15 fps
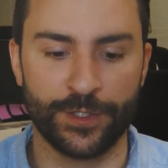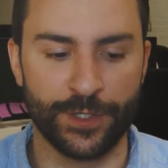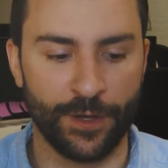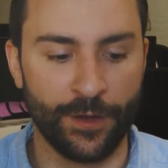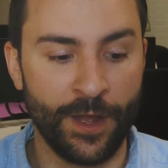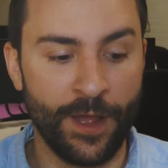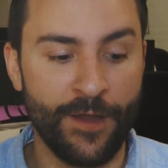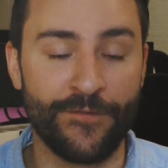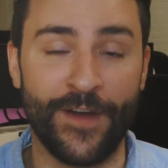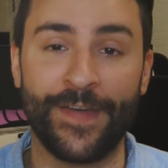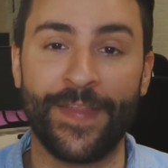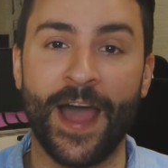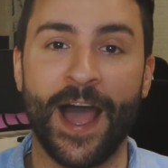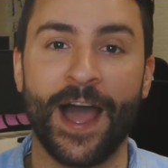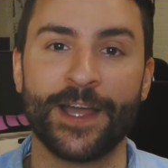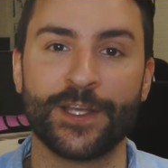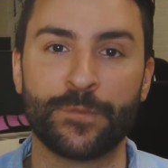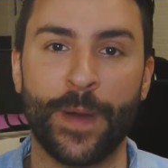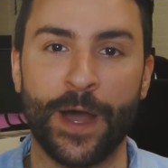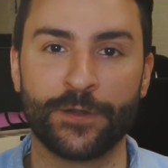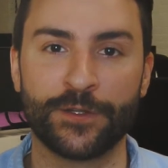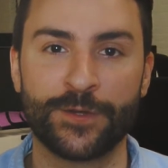So find that highest
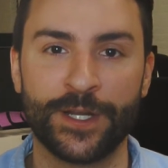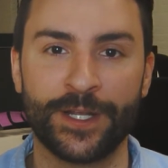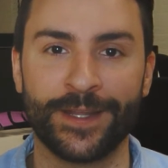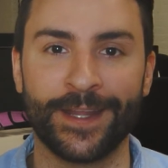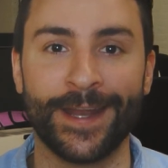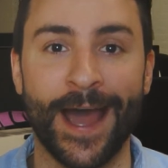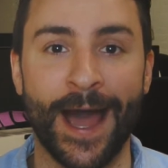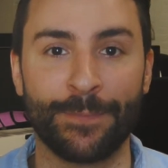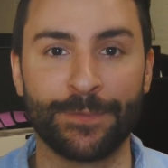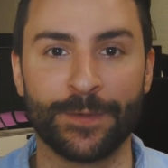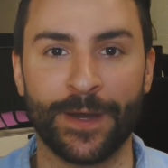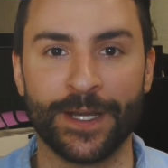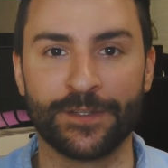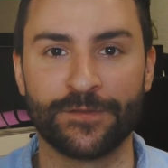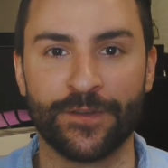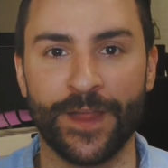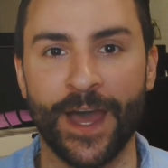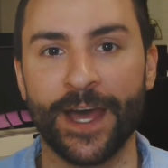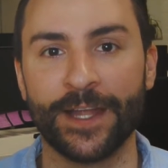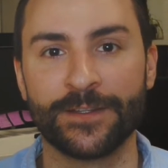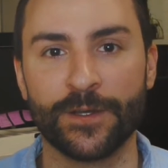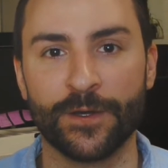bounce rate and then optimize for
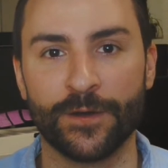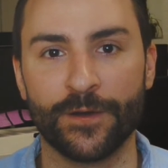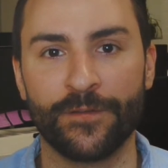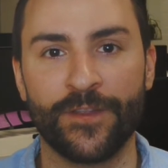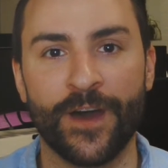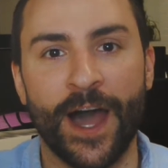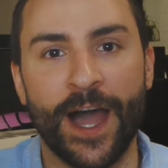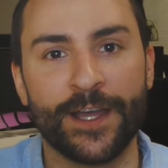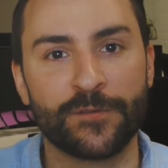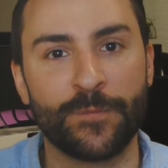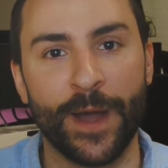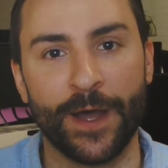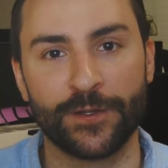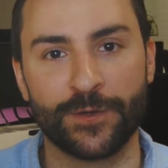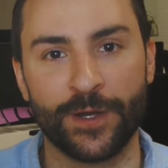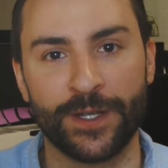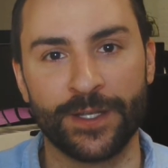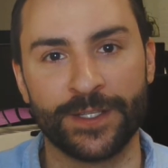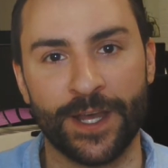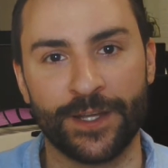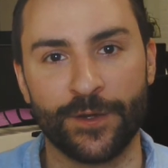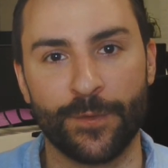that. So if the highest bounce rate
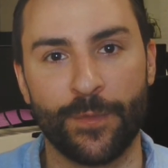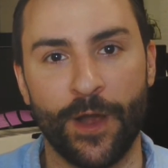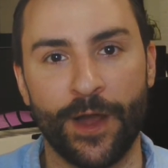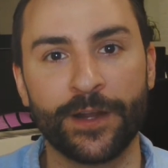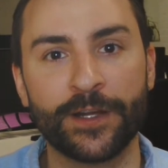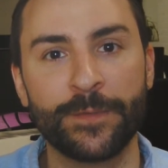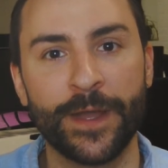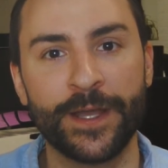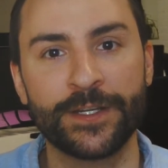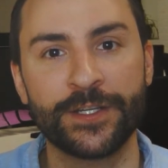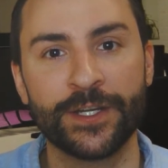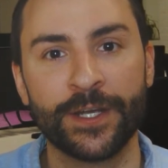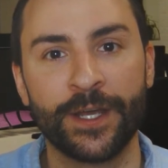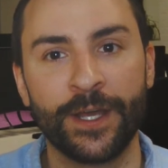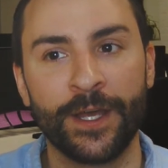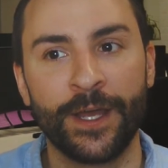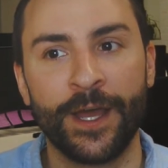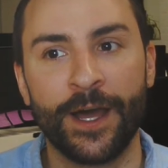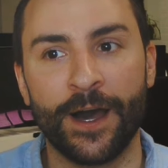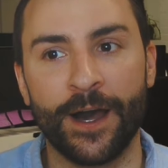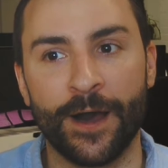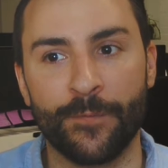is on your product page,
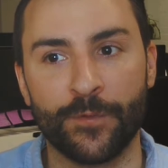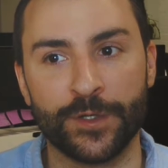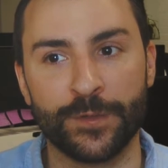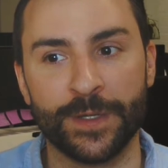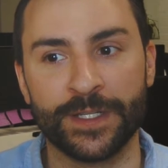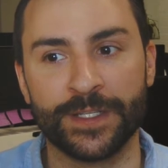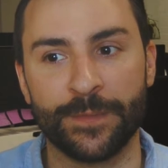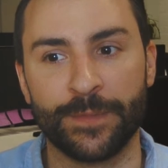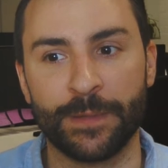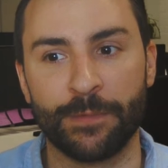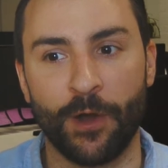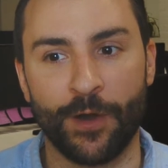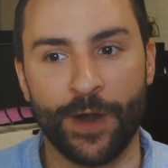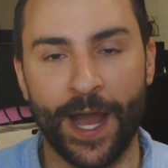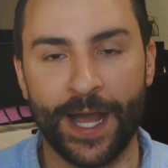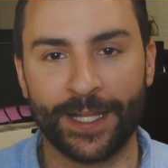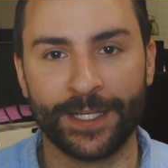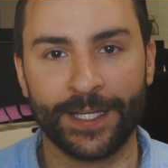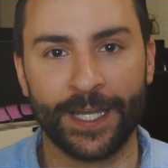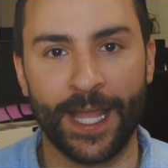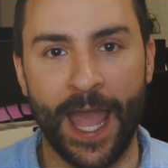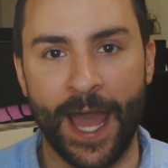which means that people are not
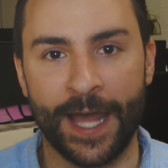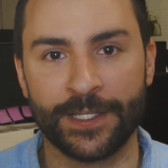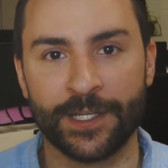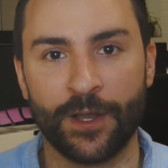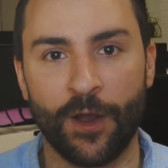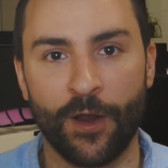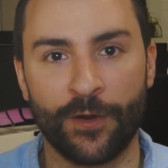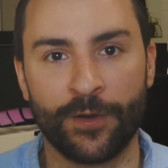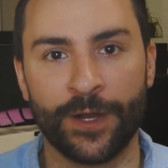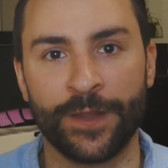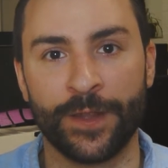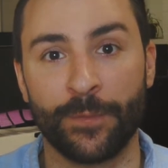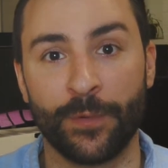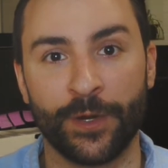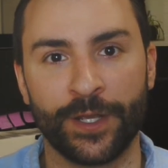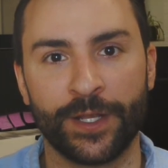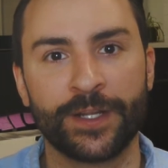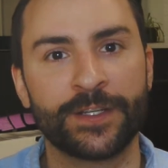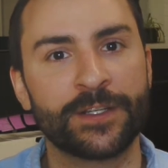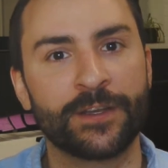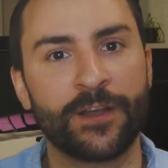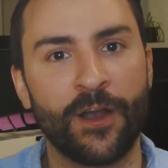clicking add to cart and then putting it
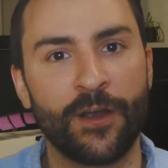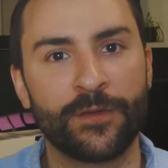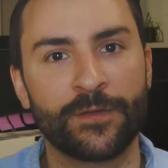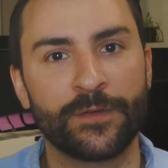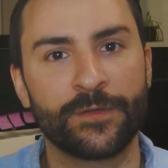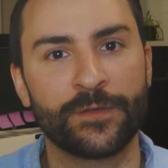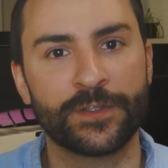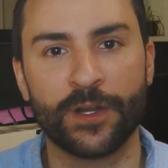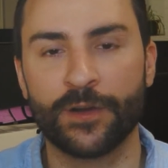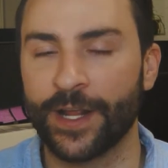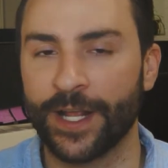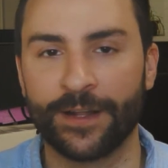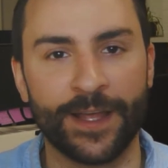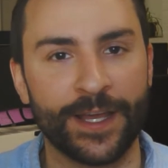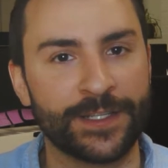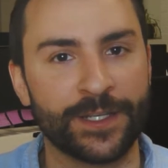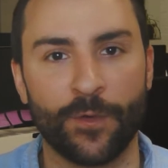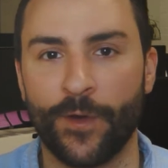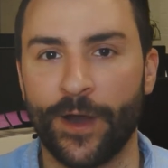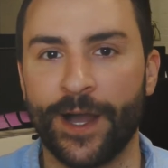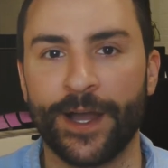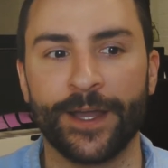into the cart, start analyzing
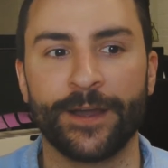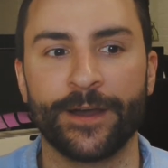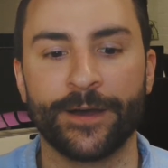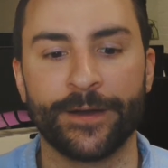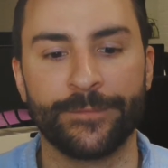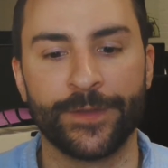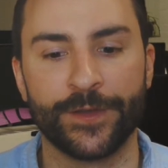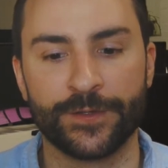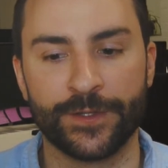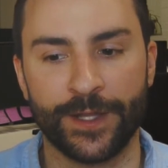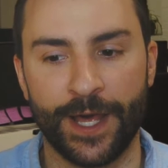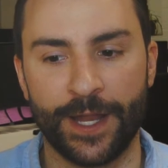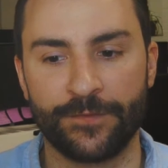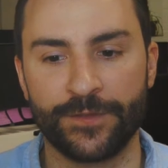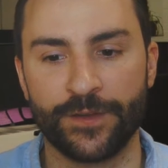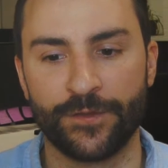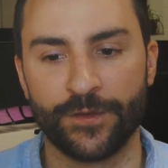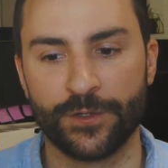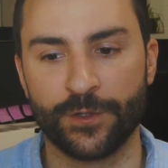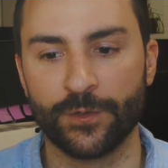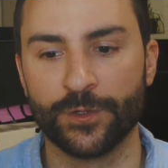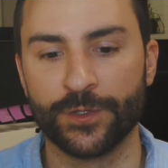why. There's a lot of
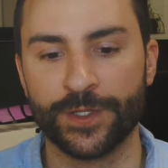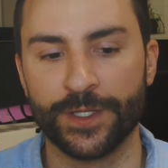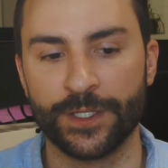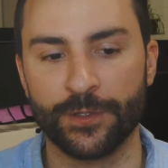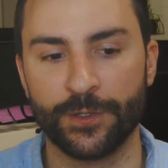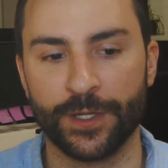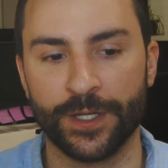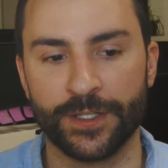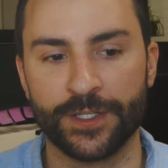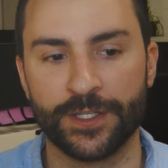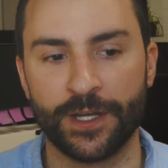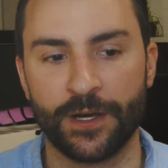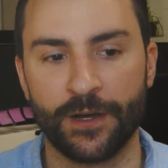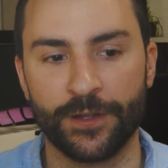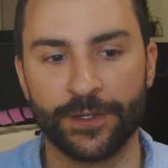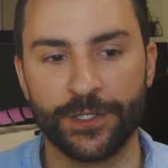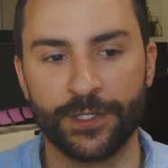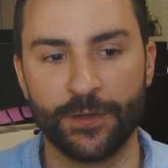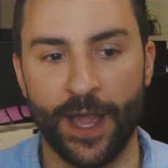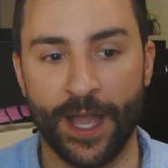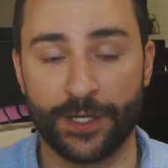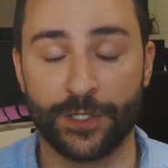different tools that you can install
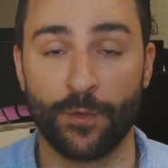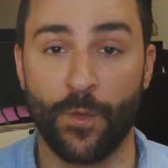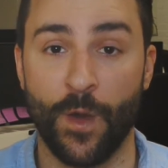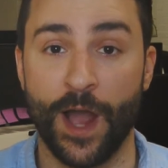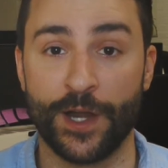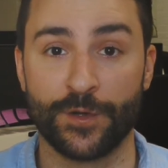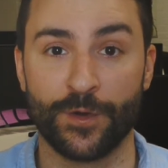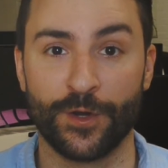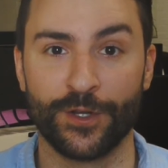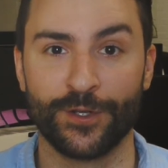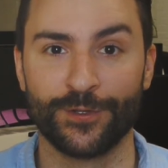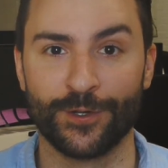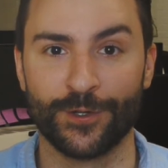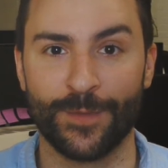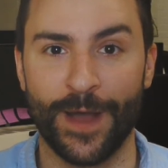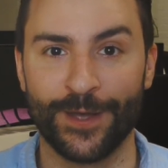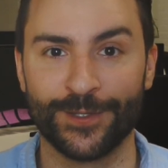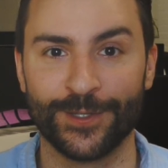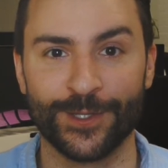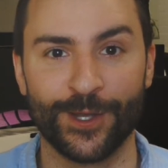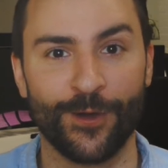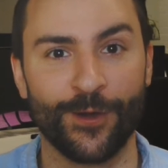to actually watch where a user's mouse
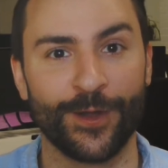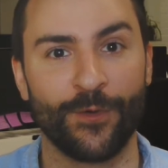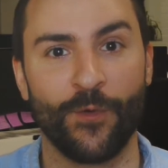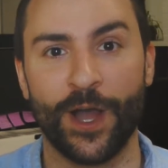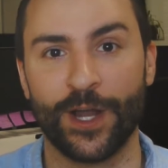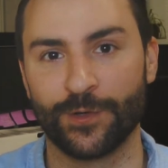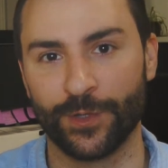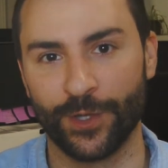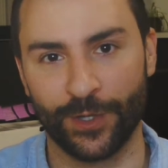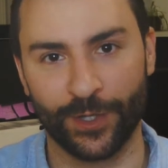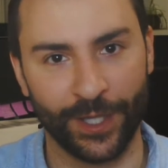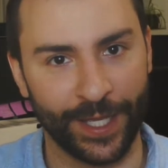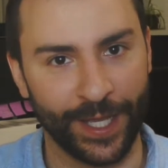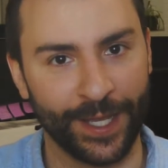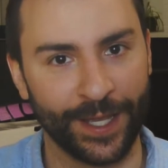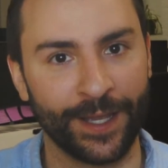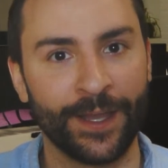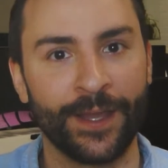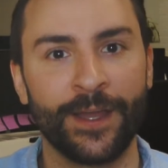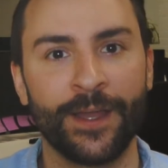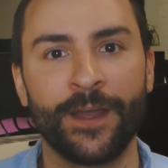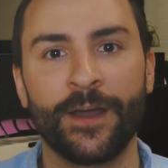is going, watch what they're clicking,
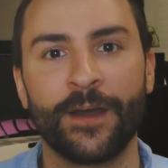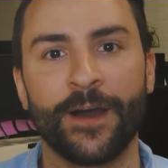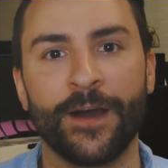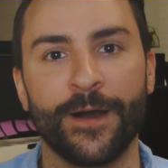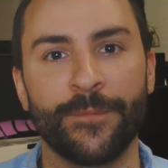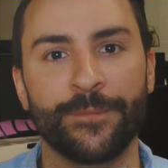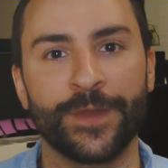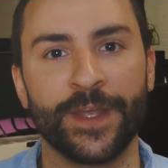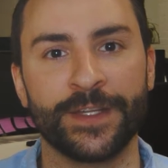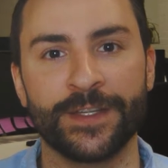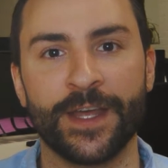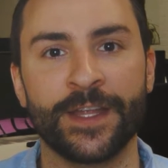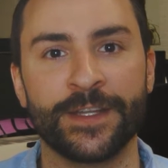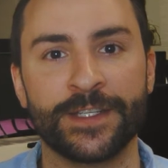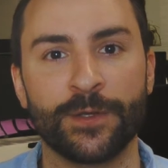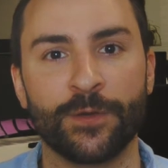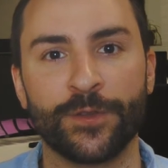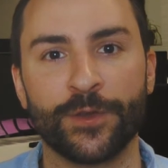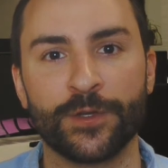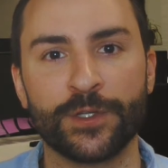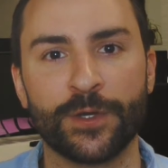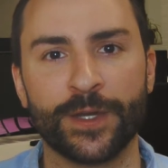and see what
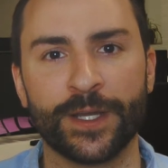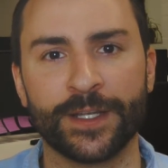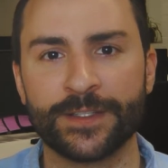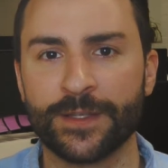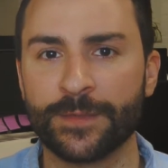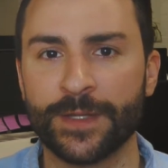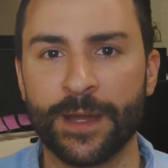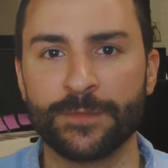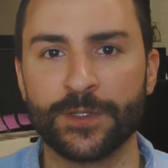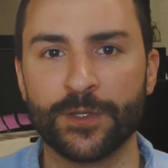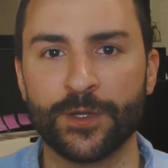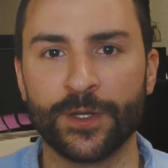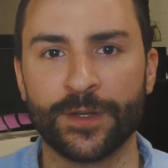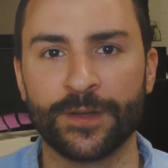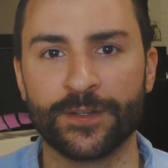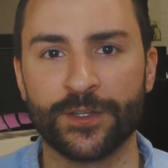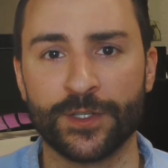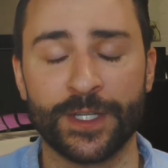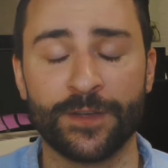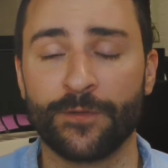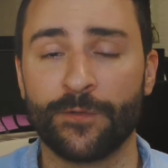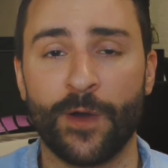they're doing. And sometimes you can
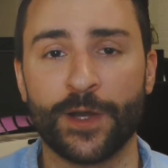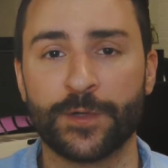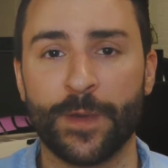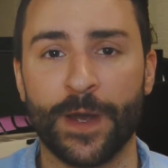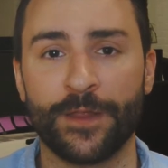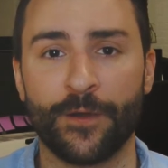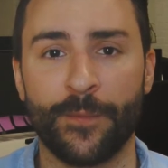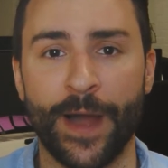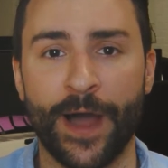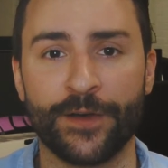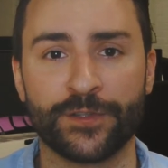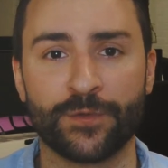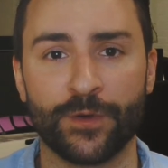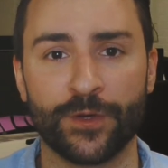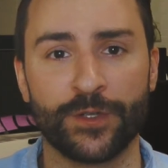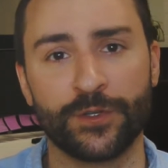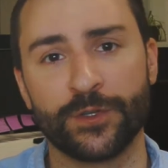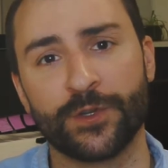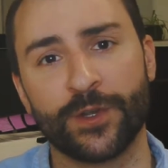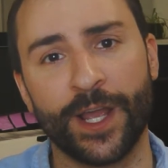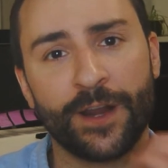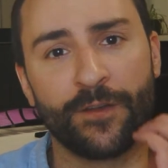just even watch by their mouse where
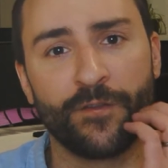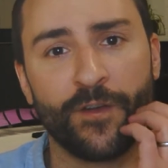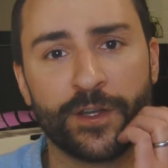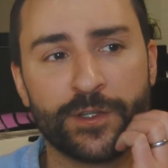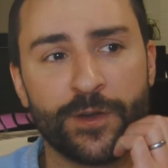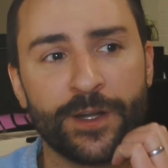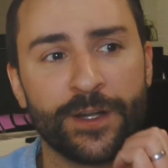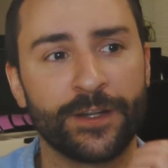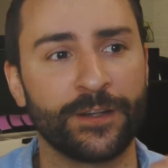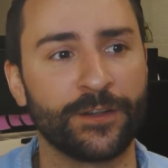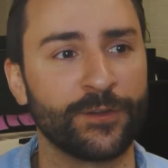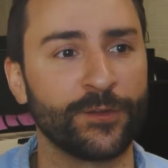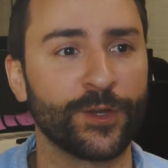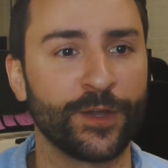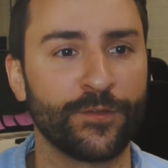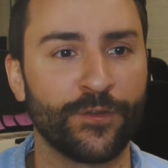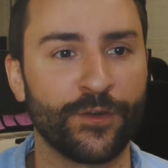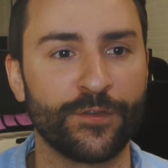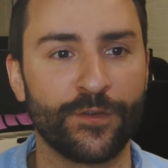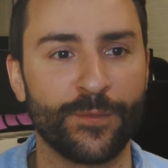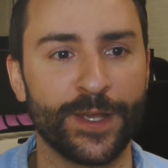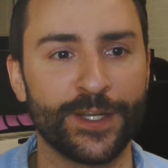users are getting frustrated and they're looking for
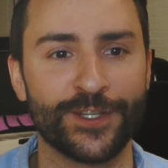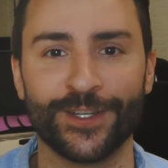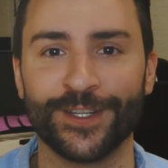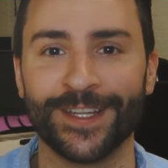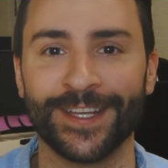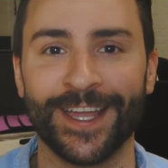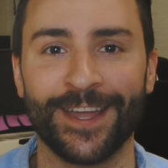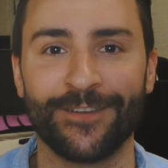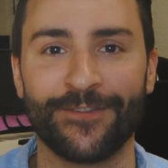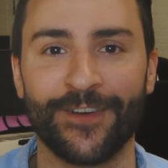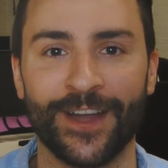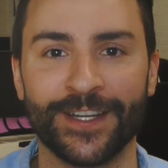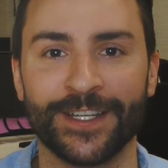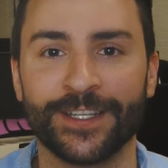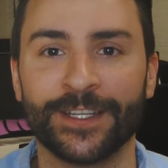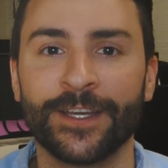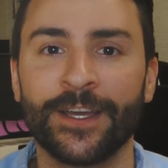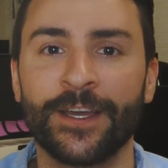information and they can't find it.